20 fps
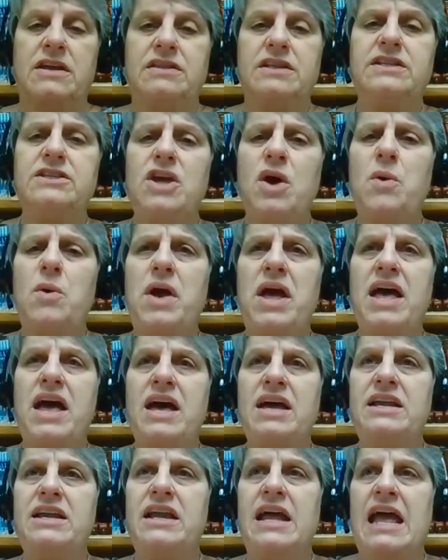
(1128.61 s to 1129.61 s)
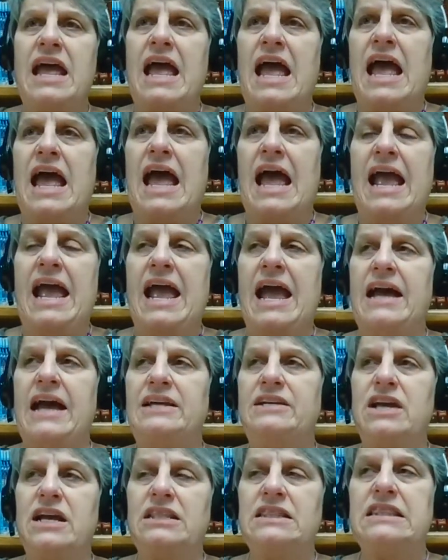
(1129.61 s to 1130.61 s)
Let's go ahead
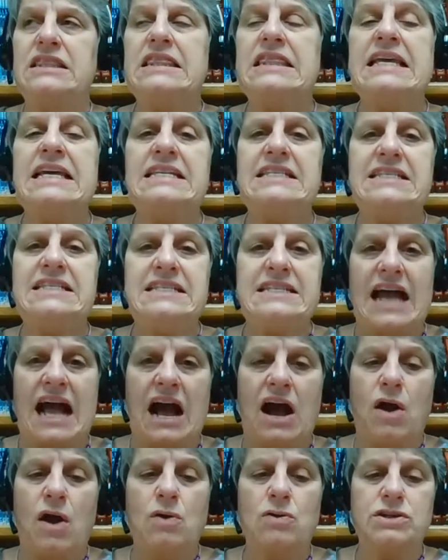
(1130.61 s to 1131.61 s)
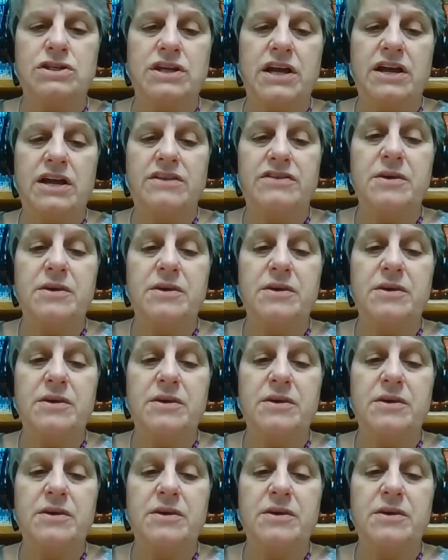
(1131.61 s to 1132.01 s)
and list out